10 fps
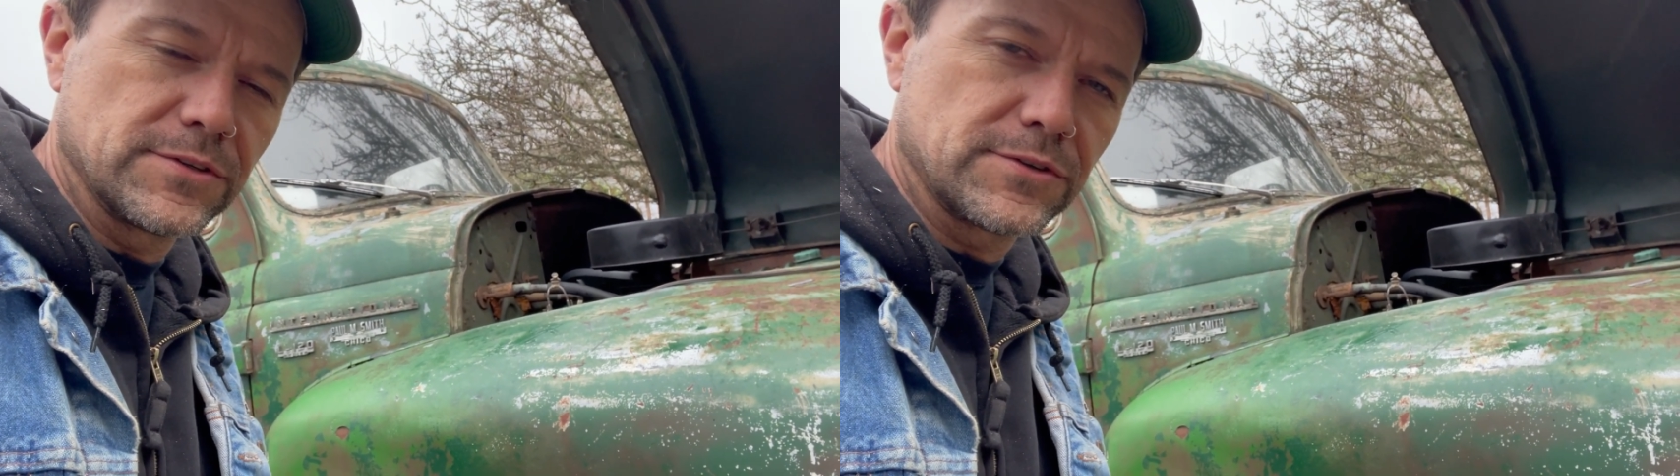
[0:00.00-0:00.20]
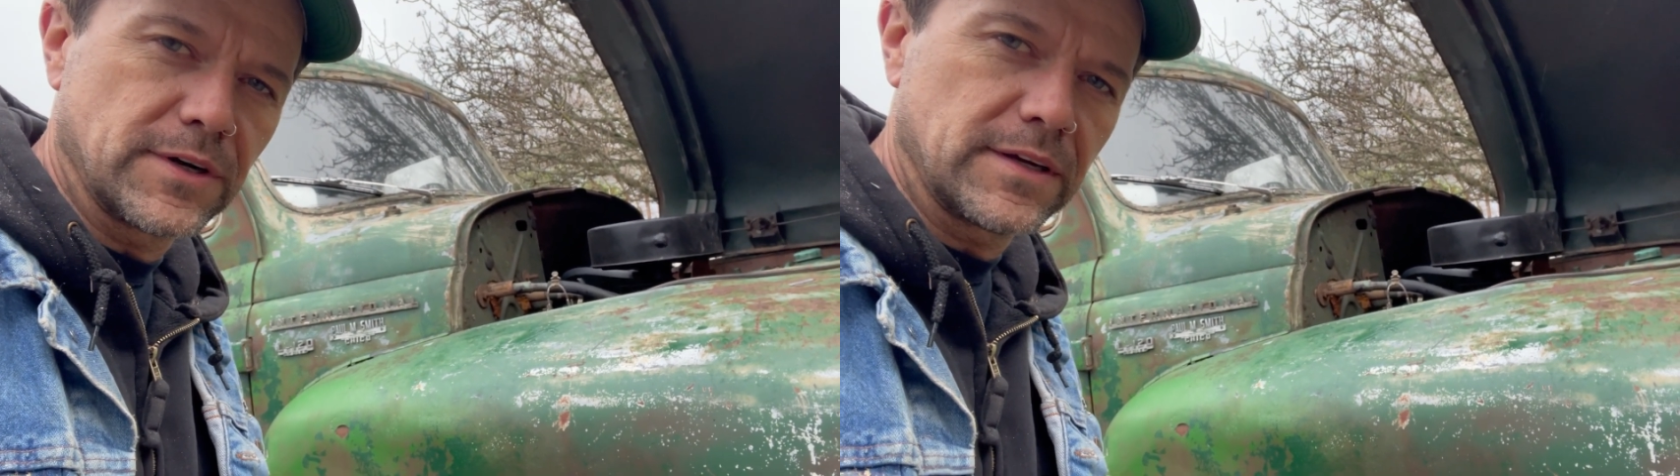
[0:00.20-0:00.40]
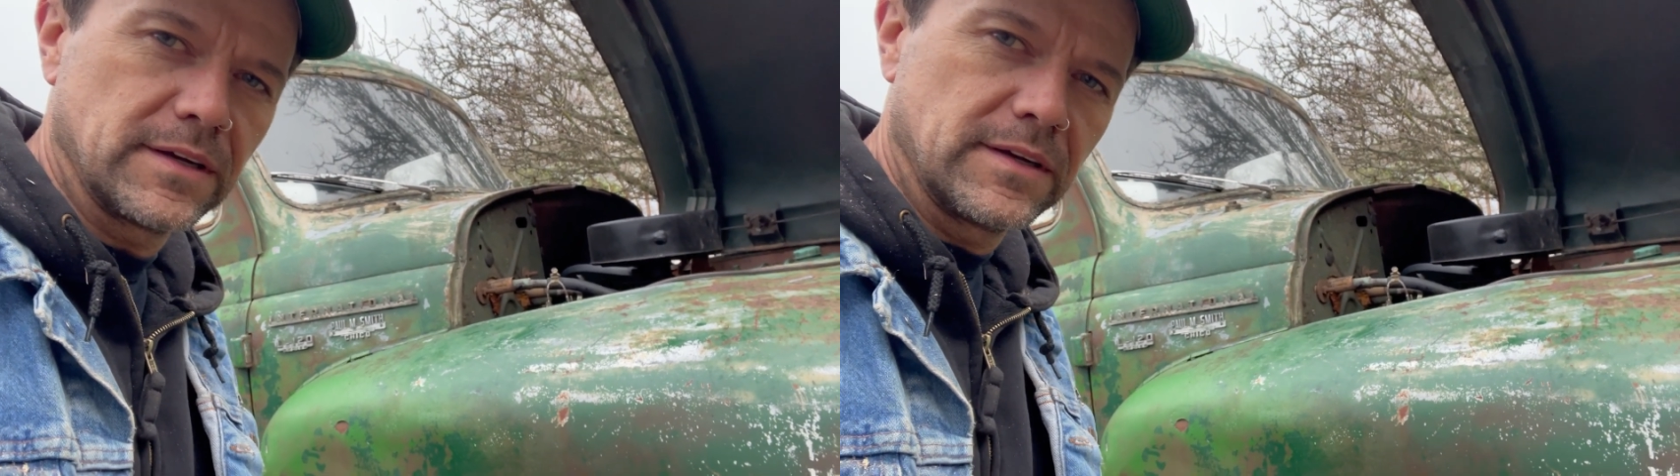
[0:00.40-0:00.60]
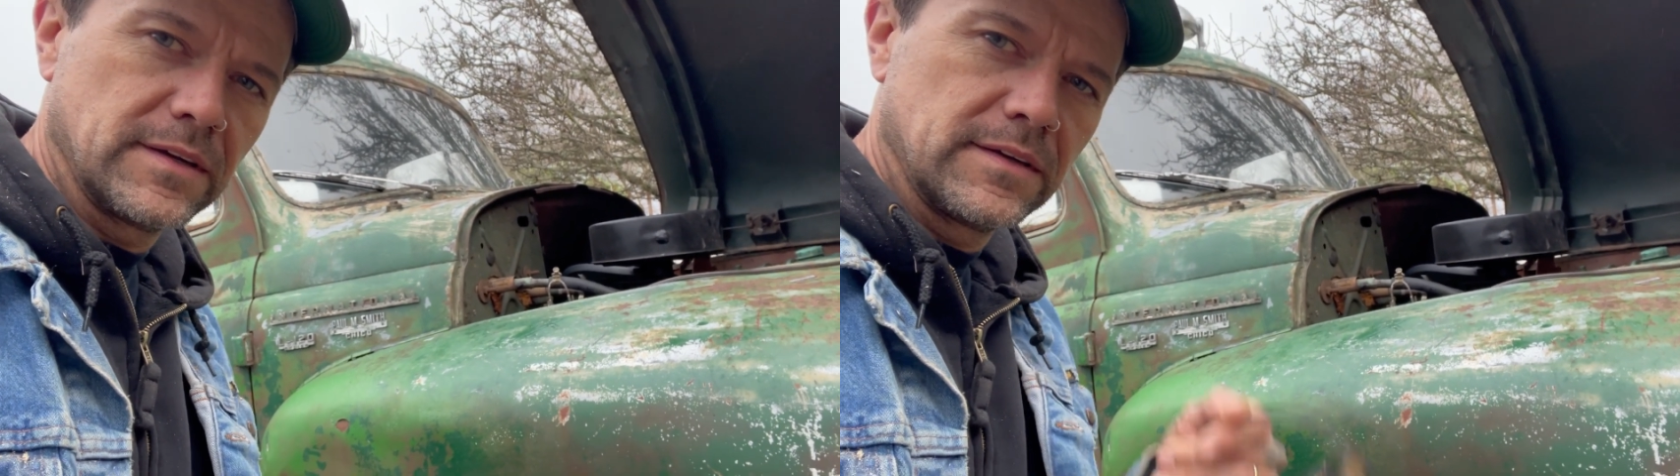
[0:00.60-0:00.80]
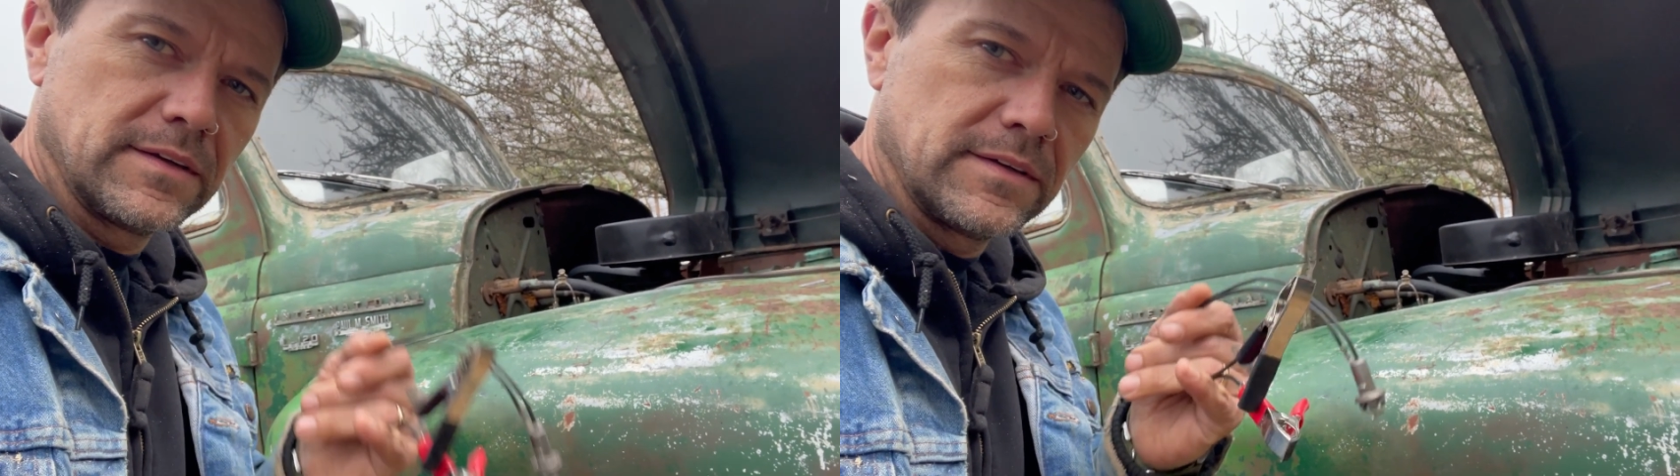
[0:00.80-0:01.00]
trick,
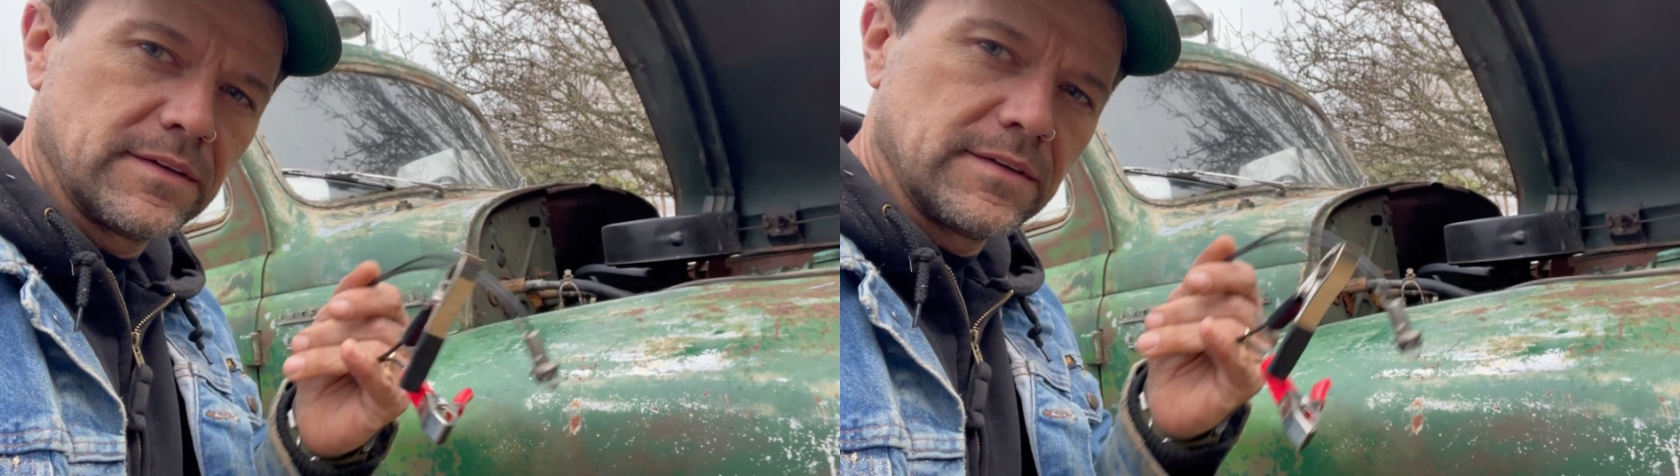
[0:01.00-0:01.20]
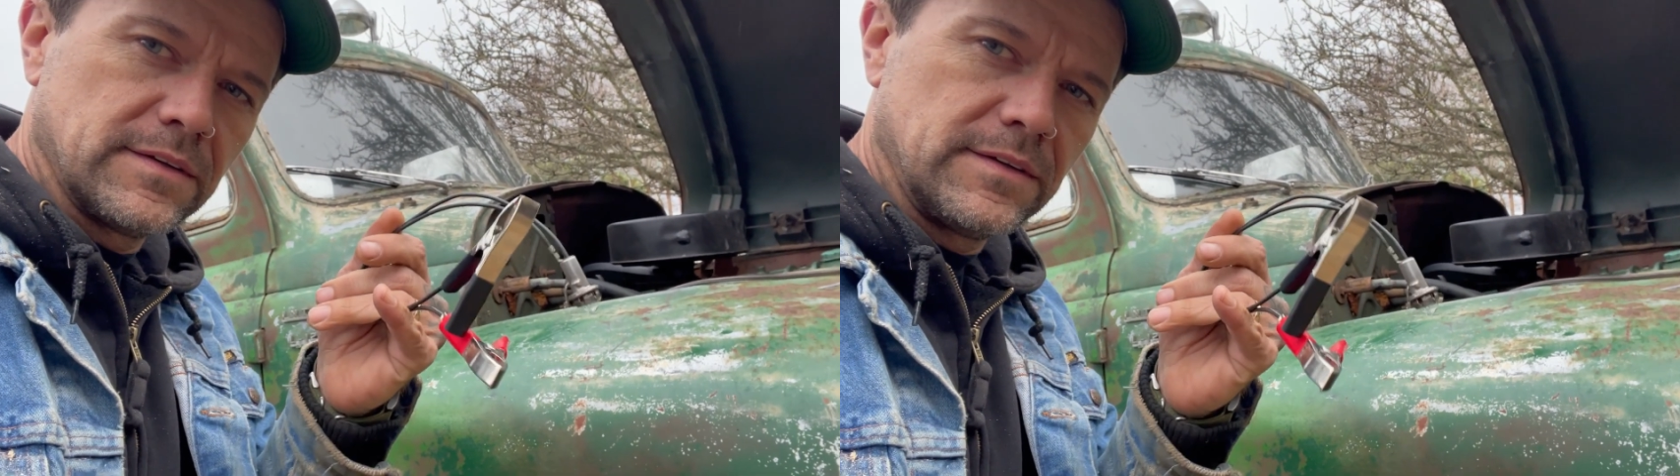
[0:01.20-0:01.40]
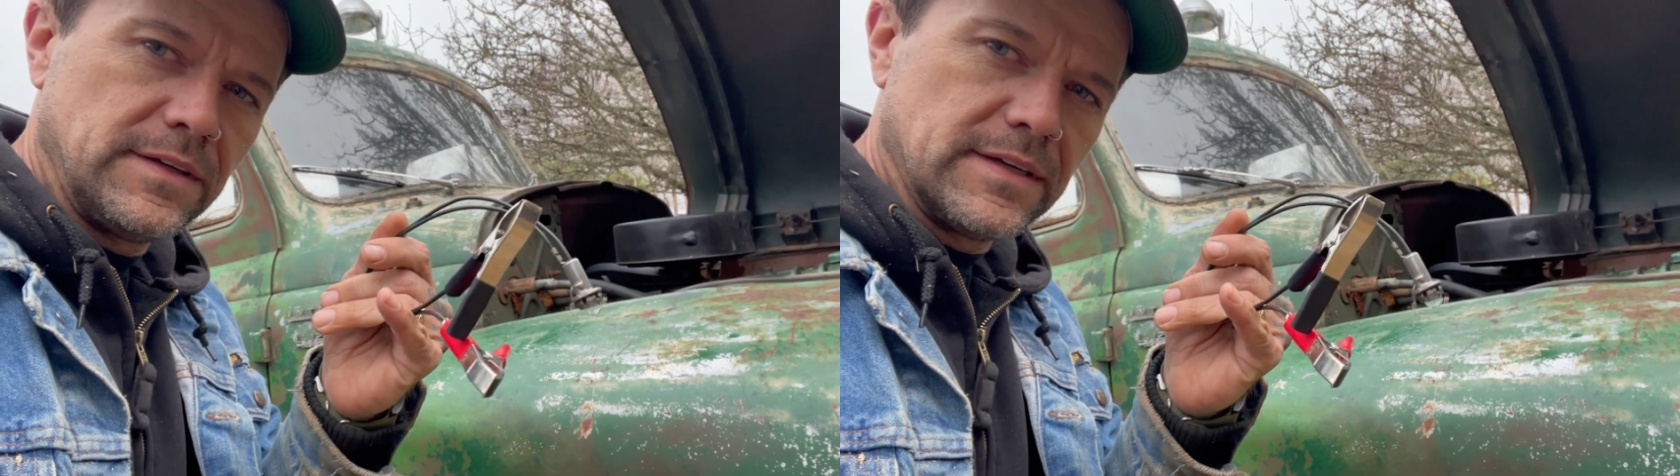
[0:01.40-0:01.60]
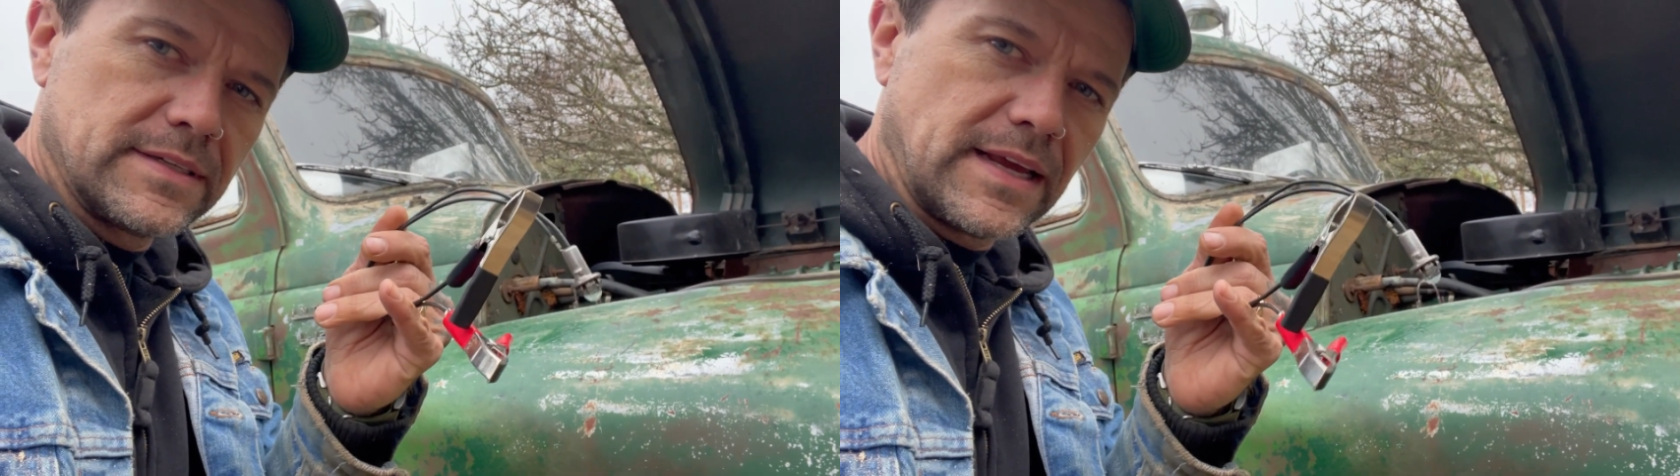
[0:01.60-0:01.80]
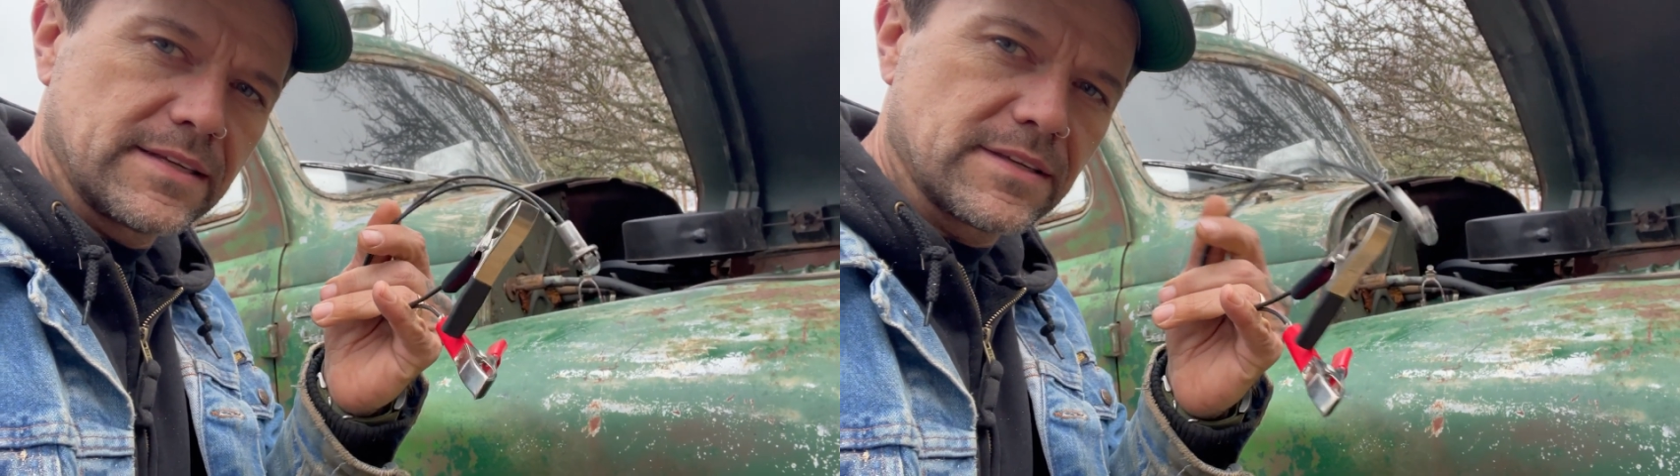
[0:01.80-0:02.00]
you need a
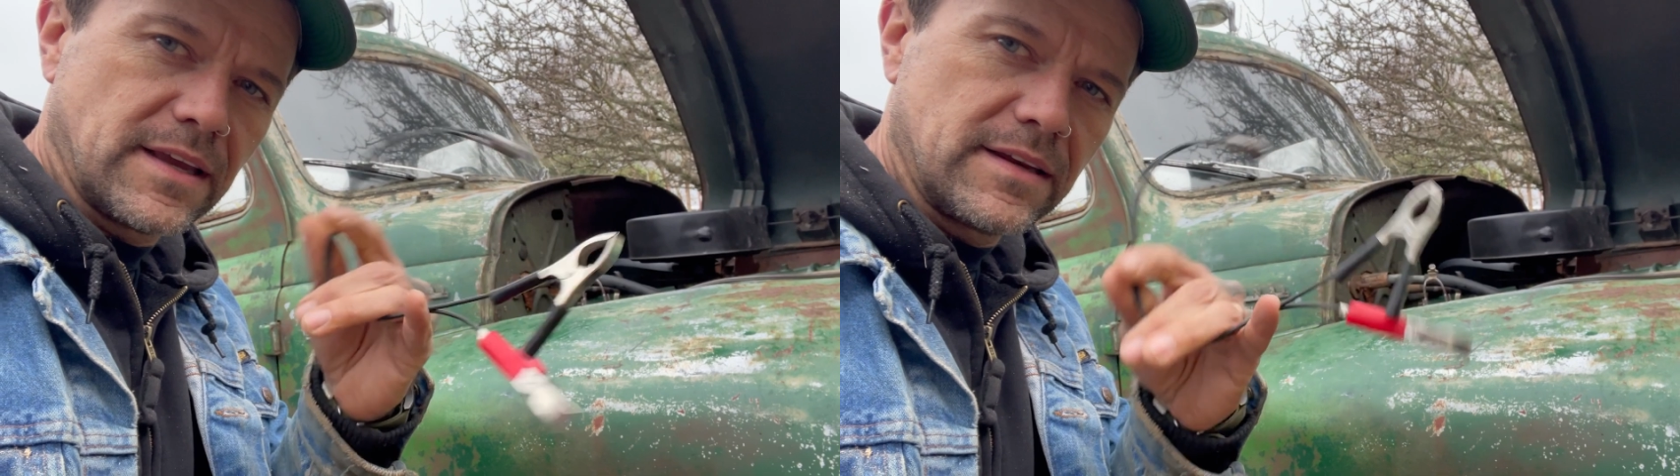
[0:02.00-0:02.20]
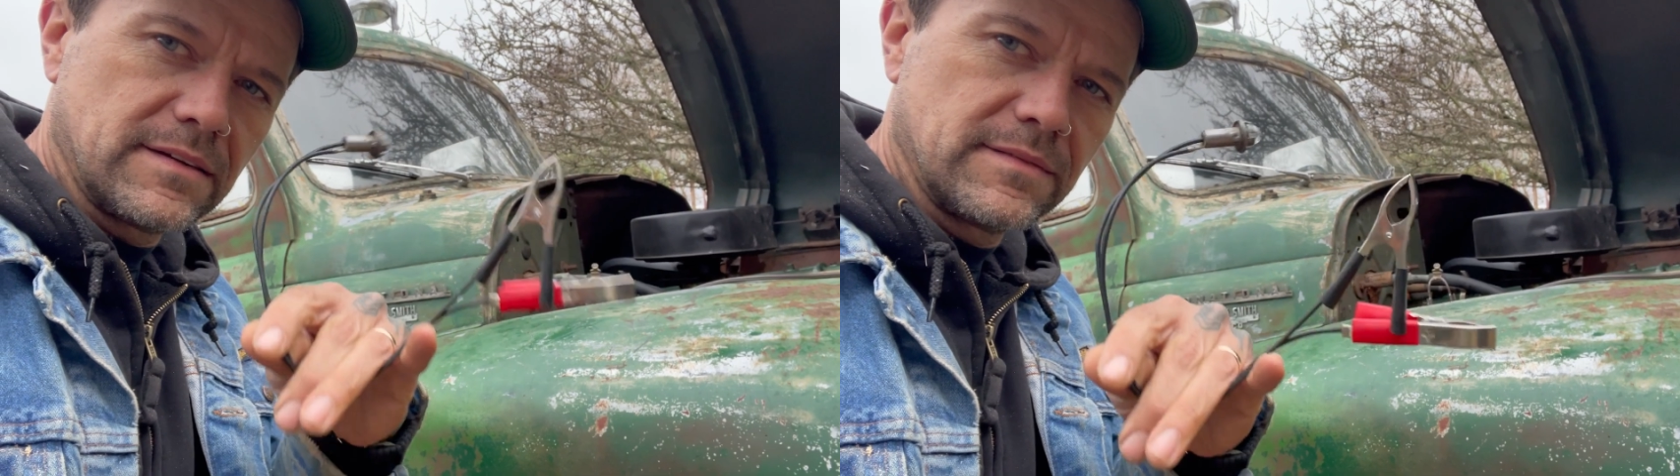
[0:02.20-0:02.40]
test light.